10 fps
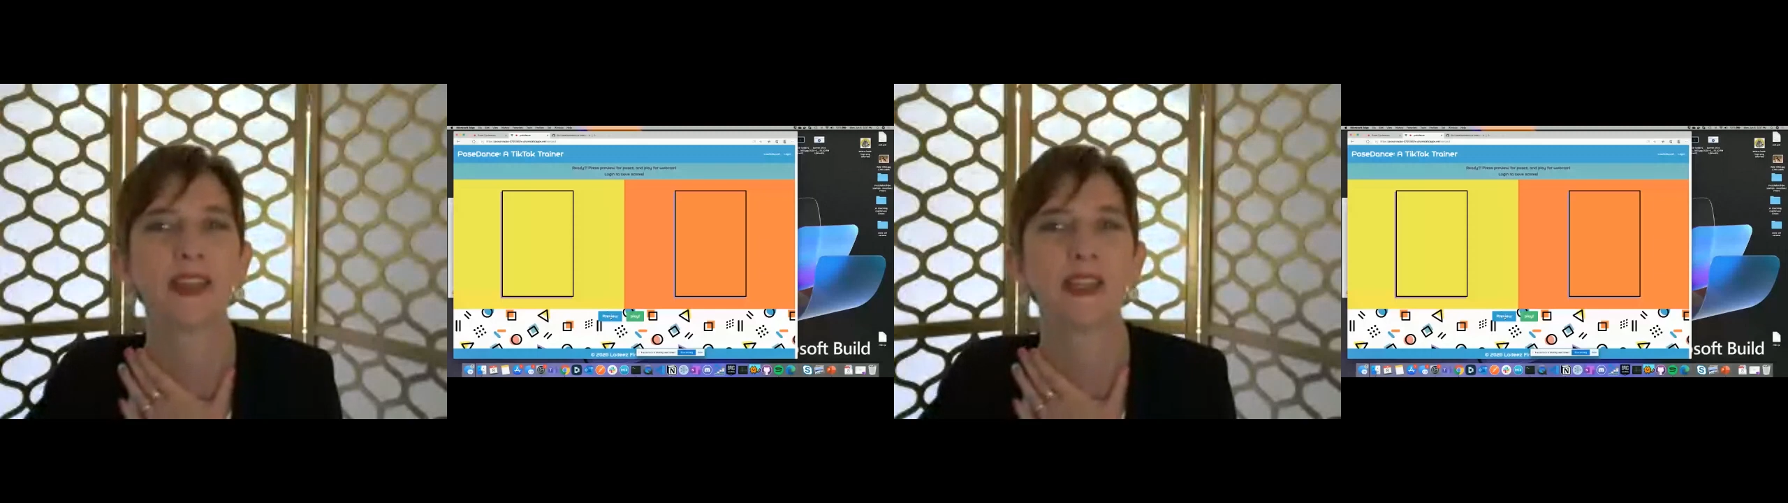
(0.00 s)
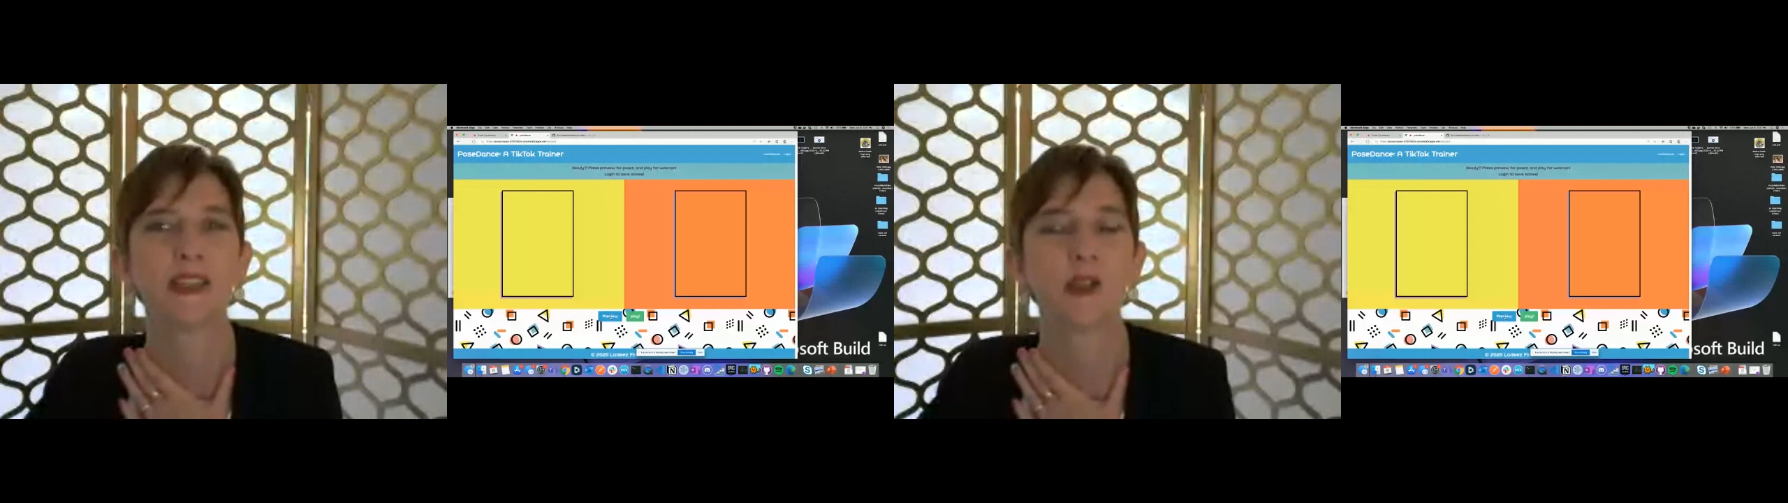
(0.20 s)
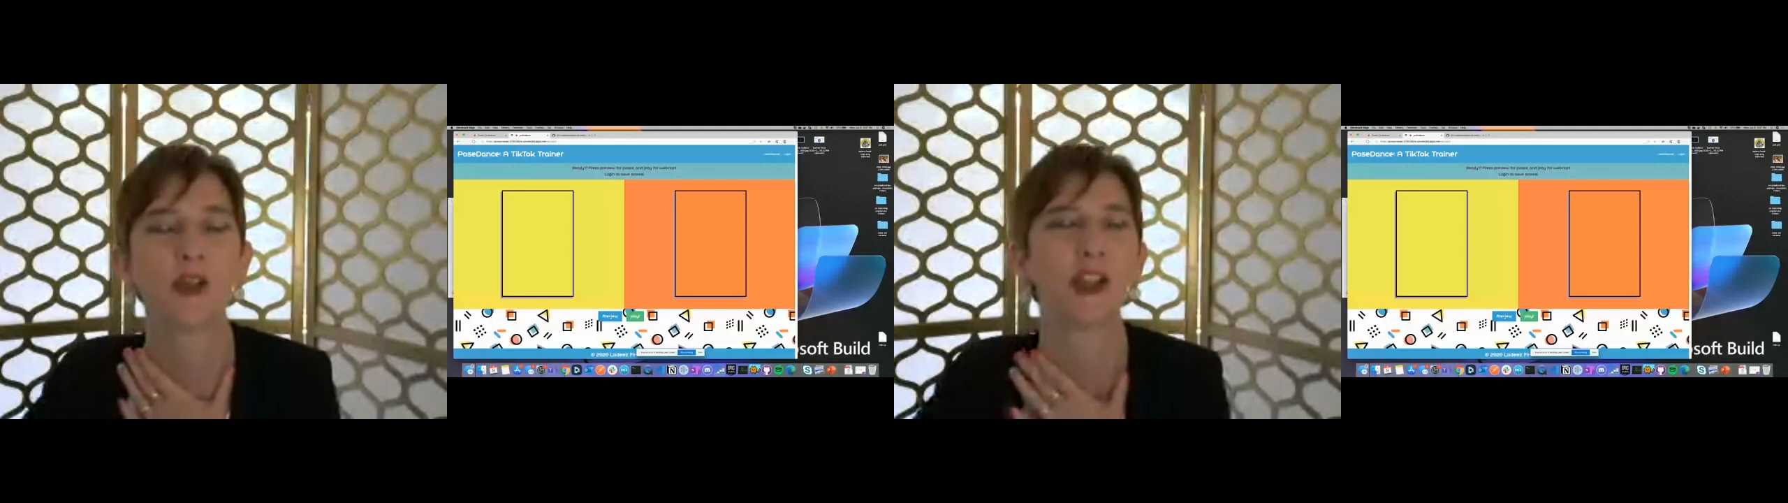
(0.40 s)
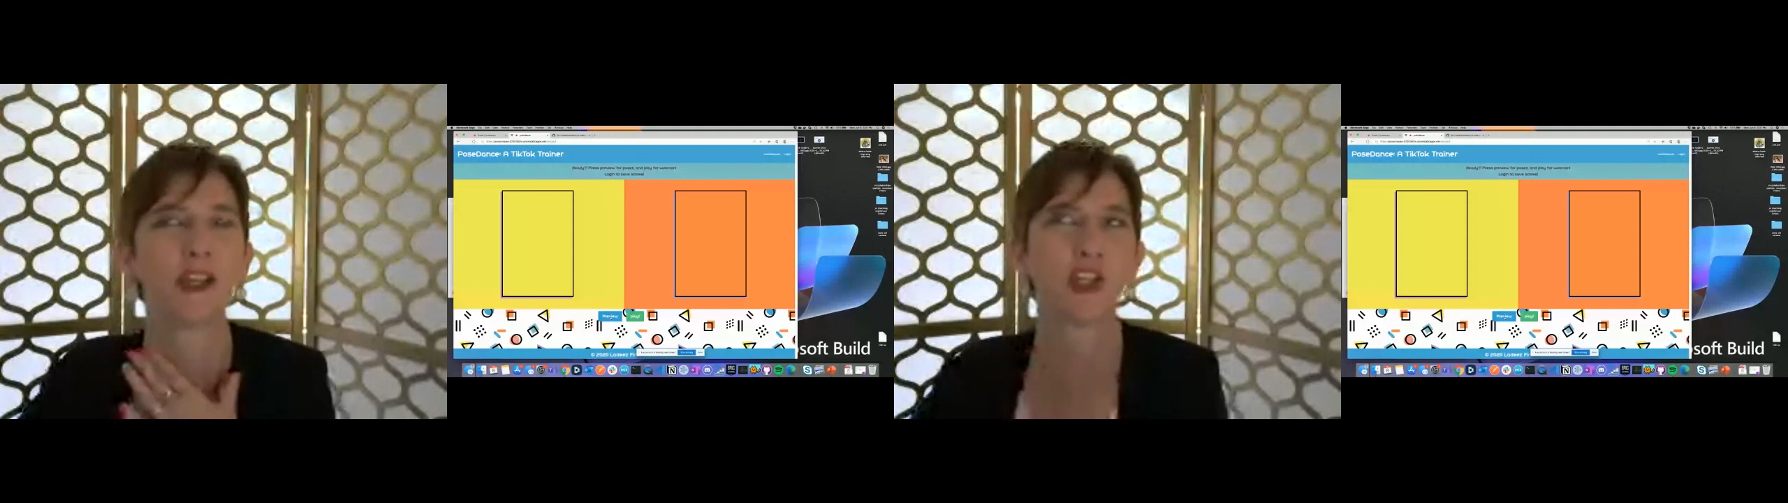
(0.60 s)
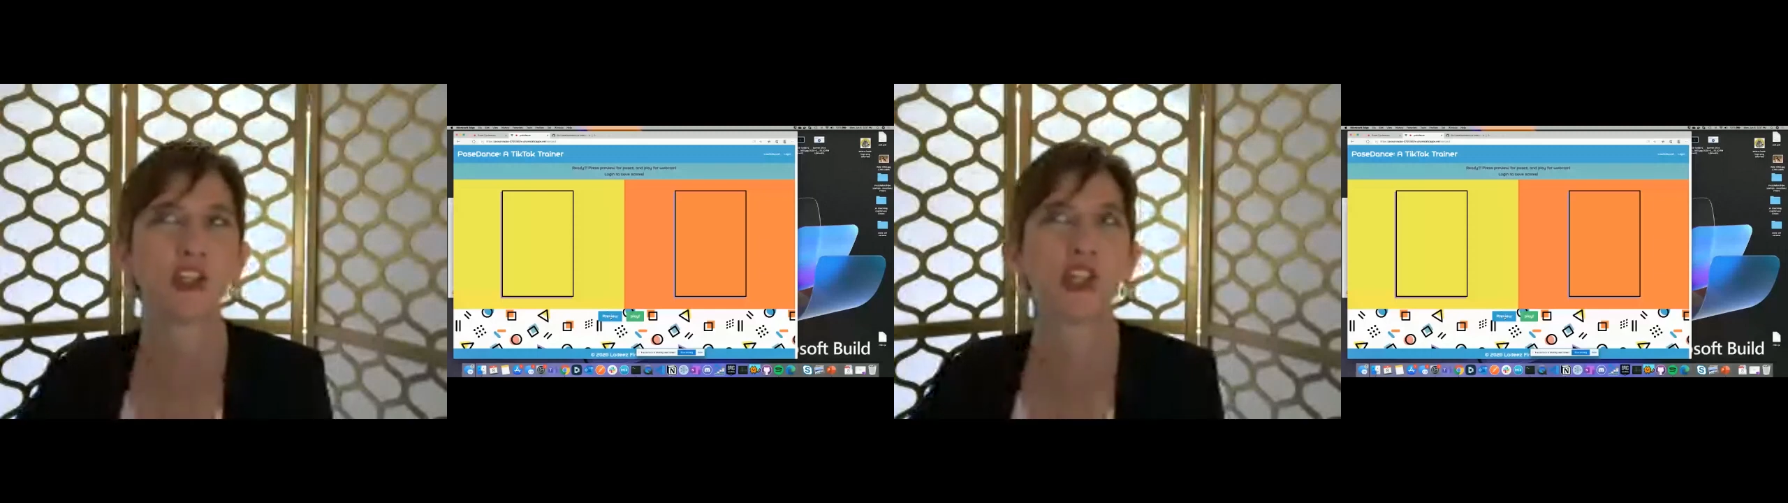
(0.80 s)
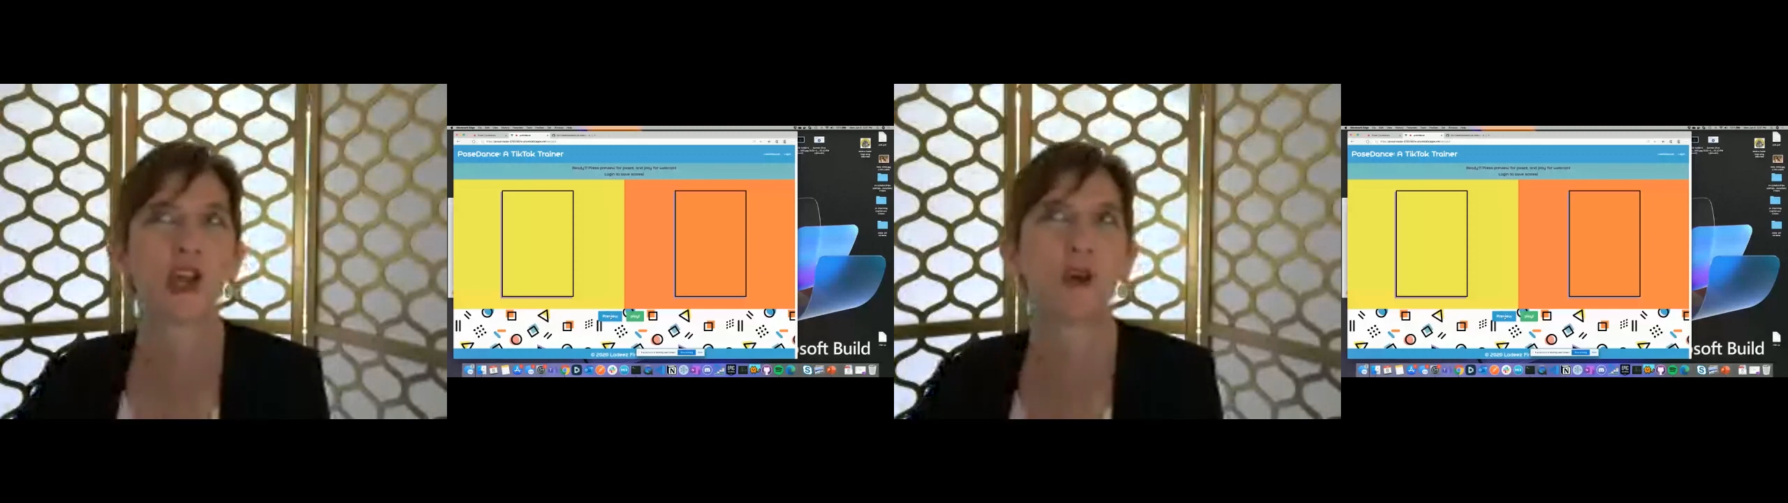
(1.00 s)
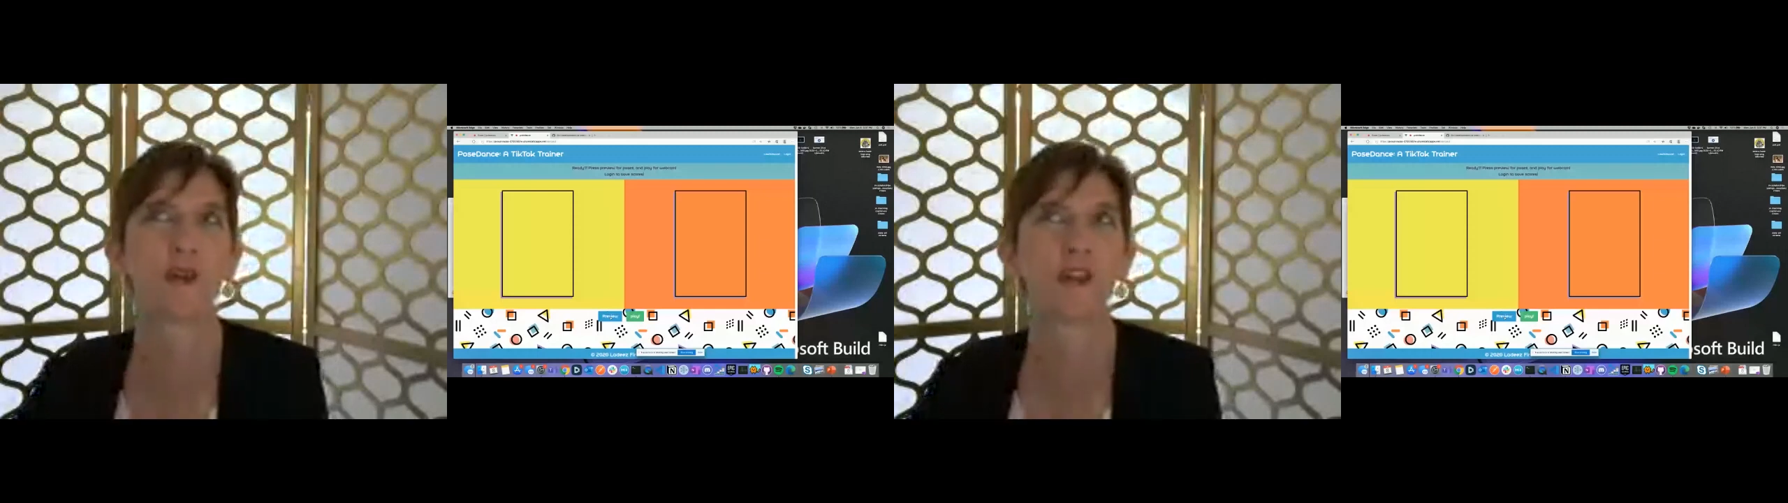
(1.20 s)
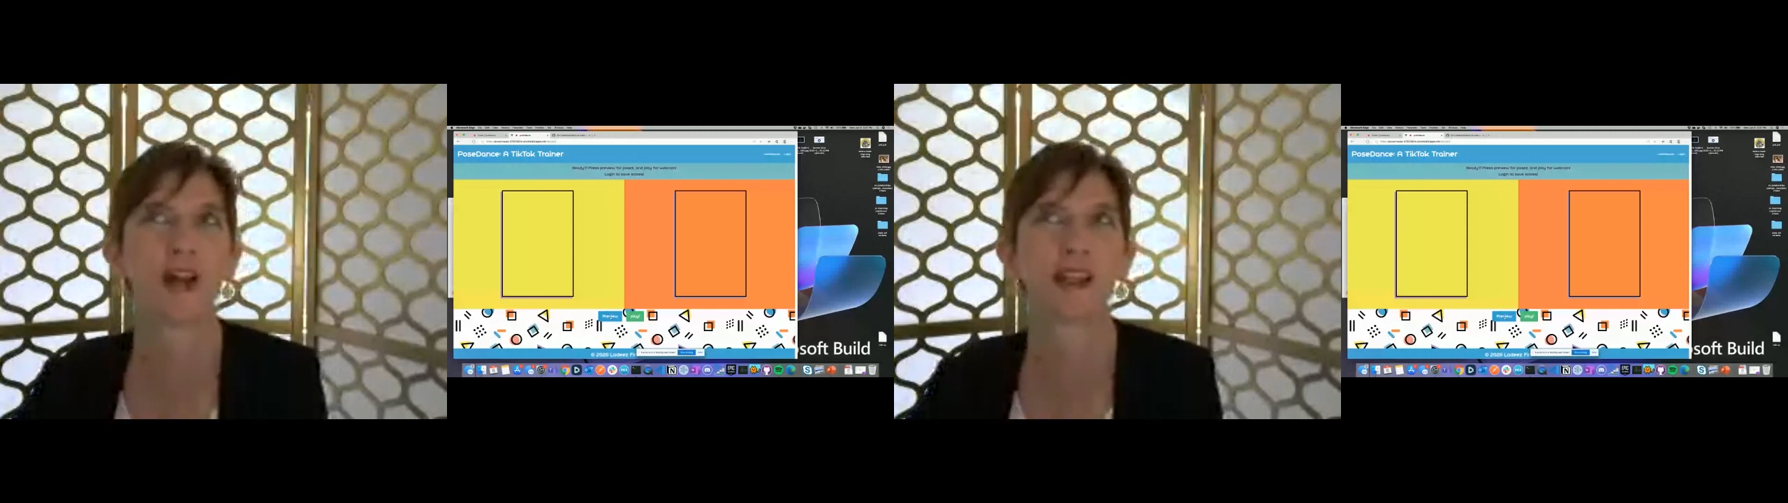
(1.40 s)
so it'll just show, if
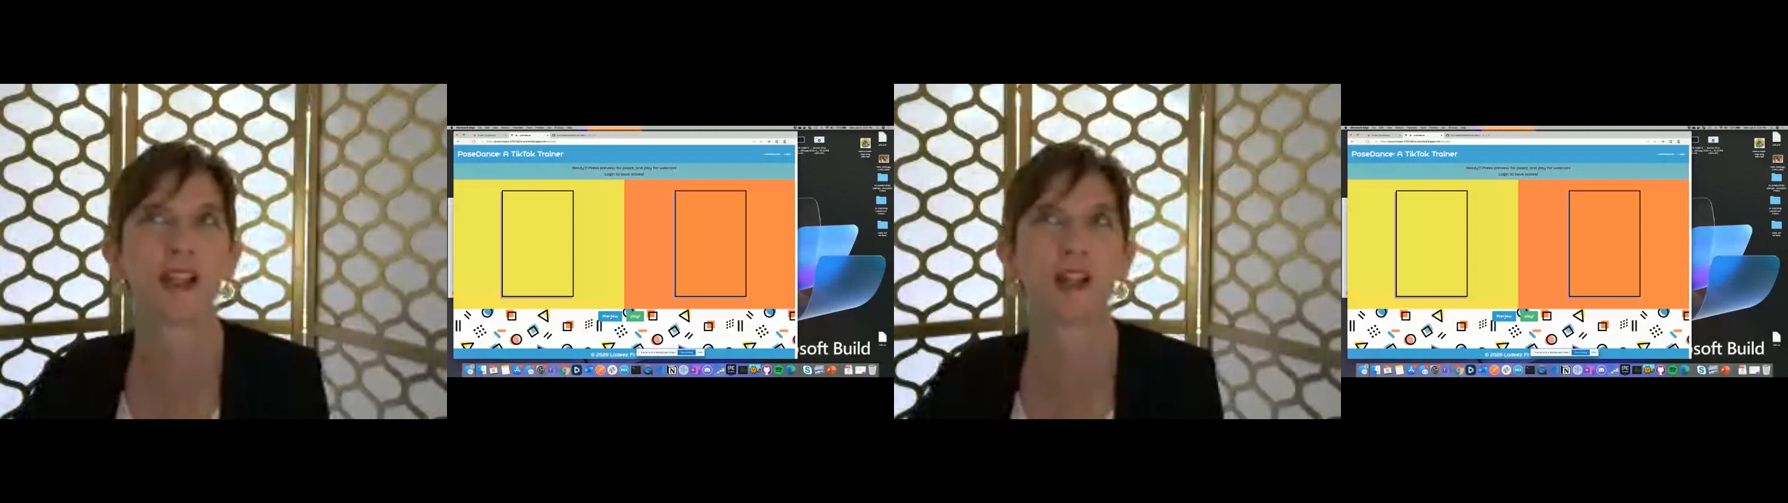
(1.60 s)
you're logged in,